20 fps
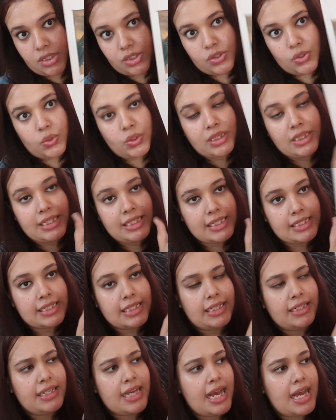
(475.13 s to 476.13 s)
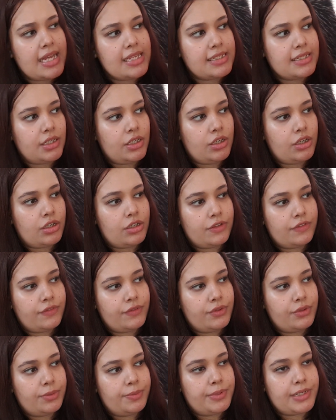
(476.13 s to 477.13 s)
So it has a lot of
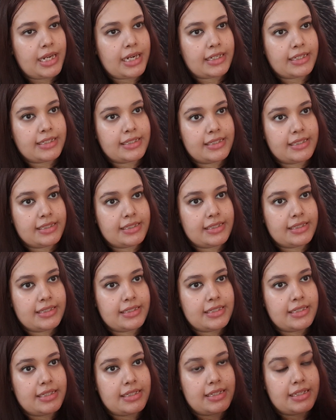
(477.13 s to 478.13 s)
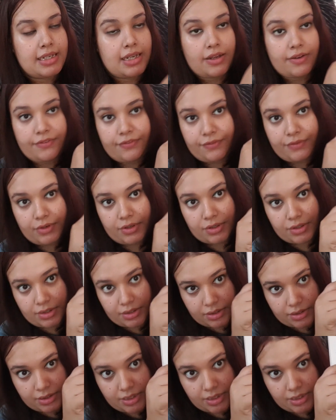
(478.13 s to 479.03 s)
good practices and stuff for